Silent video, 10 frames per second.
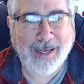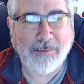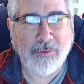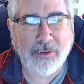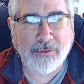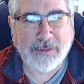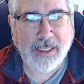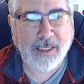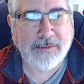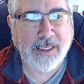I'm one of those
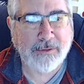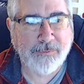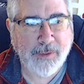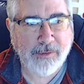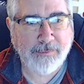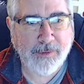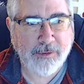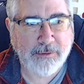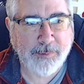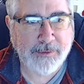guys that has very,
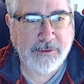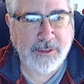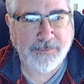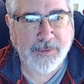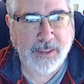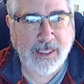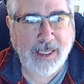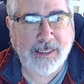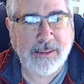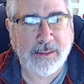very specific
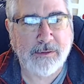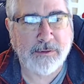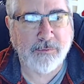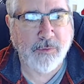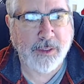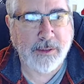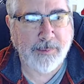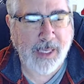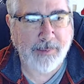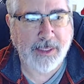ideas of what the
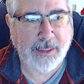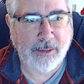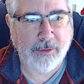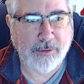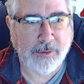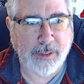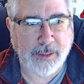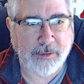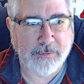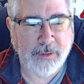Batman character
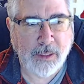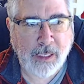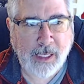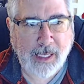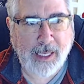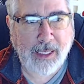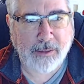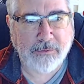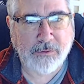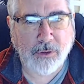is.
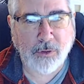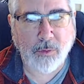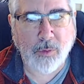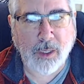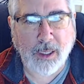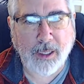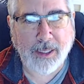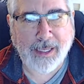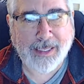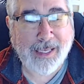And so
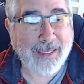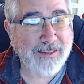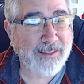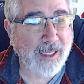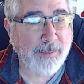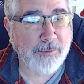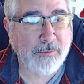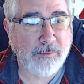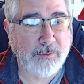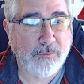I kind of
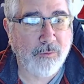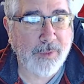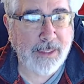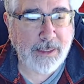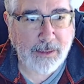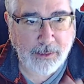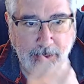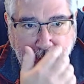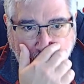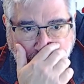stopped reading a
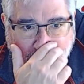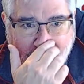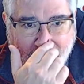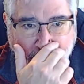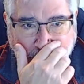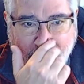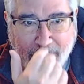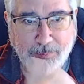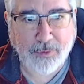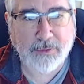lot of the Batman
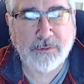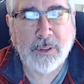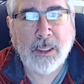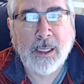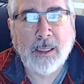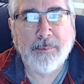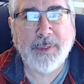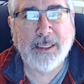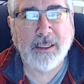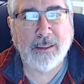comic books
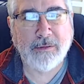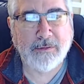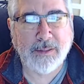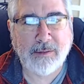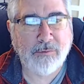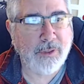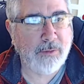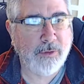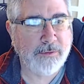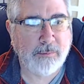because it
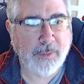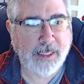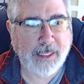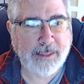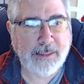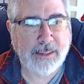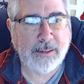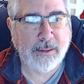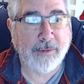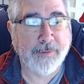really wasn't my
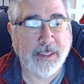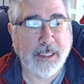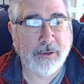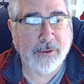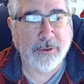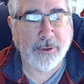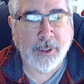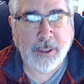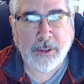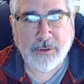idea of the character.
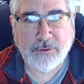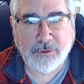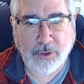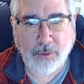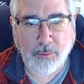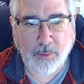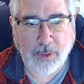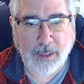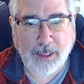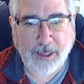
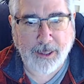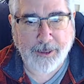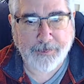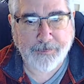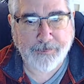So I